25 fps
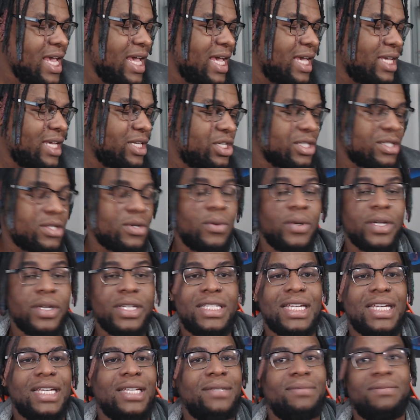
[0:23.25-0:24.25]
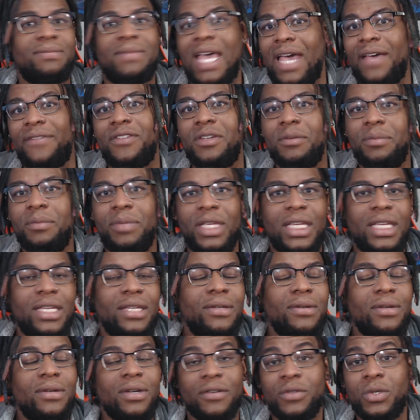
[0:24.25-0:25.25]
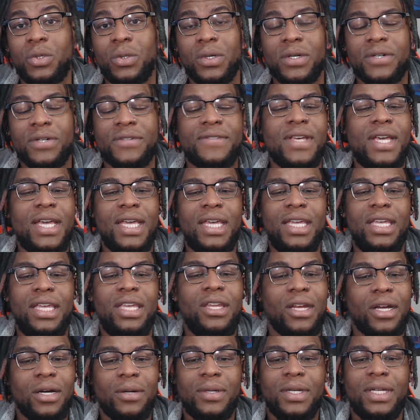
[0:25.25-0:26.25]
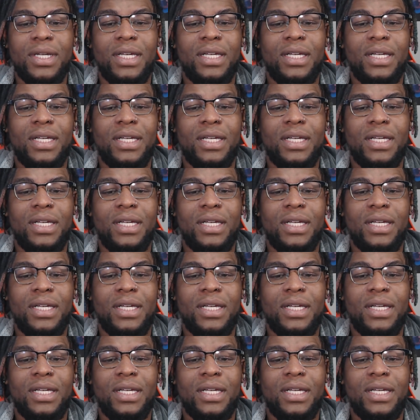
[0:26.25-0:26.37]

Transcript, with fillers: It's just going to have to be, of course, you know,